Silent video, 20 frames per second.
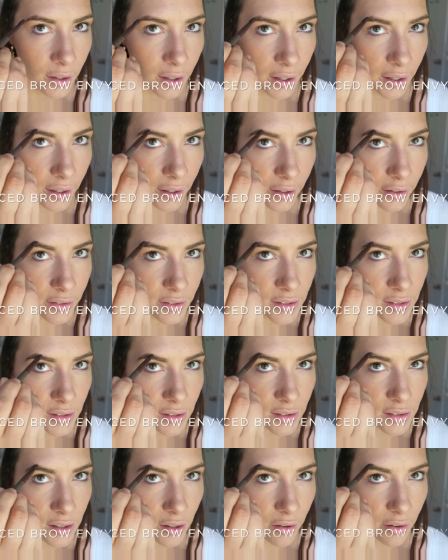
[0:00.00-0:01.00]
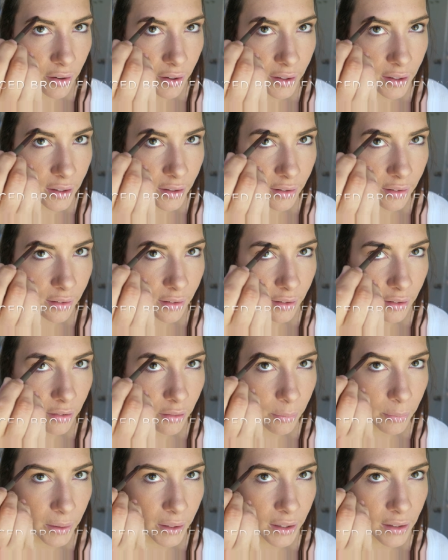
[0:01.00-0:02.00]
And just a tiny little
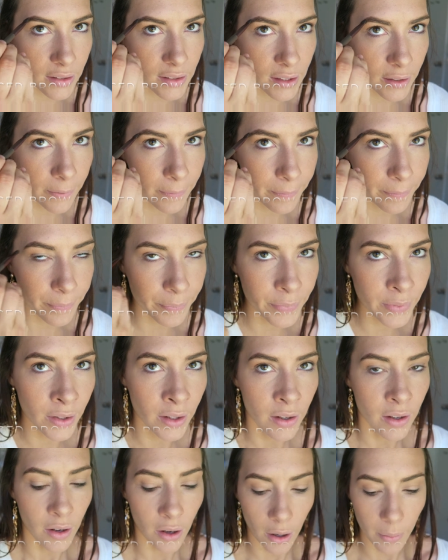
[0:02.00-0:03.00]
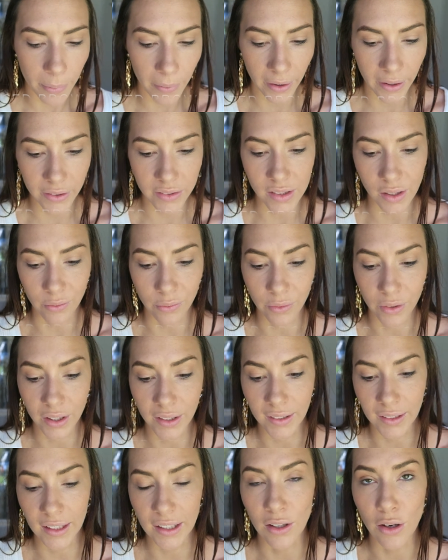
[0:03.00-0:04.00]
bit. Her brows are
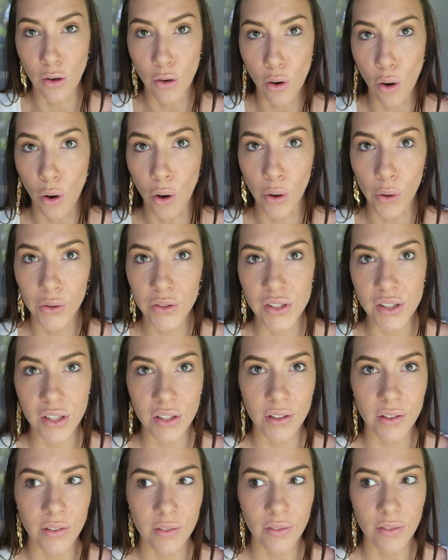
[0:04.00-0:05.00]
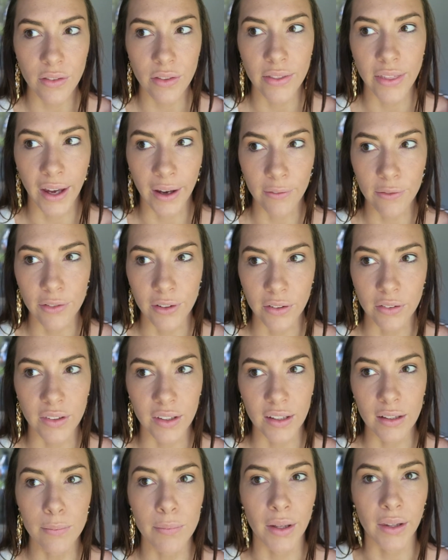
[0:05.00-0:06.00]
really not that filled
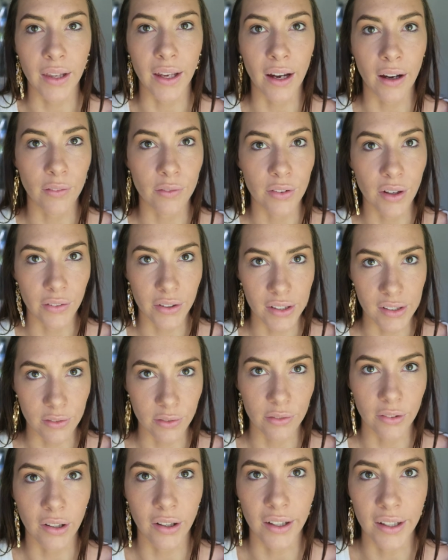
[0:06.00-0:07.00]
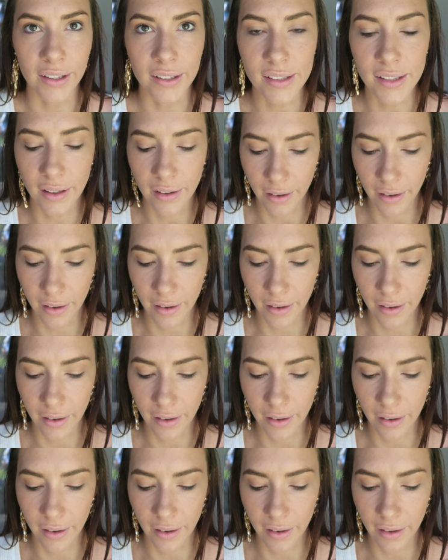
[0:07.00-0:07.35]
in, but they are very defined.